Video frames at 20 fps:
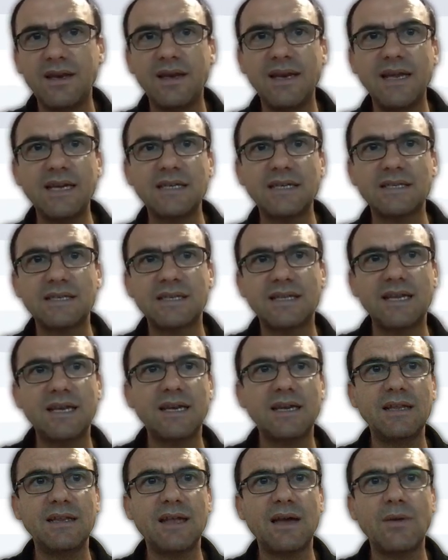next
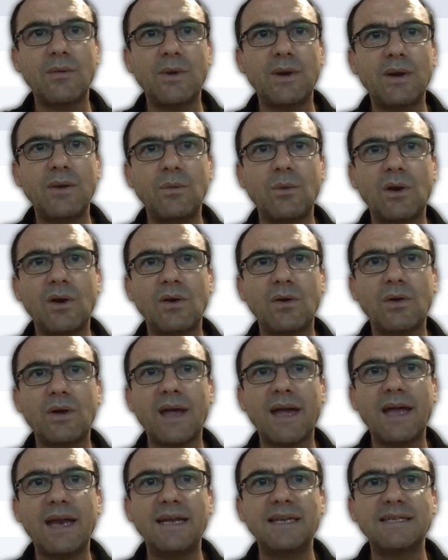thing that we want to look
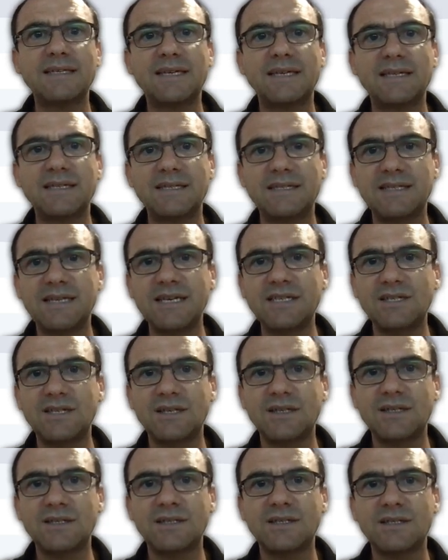at is concessions.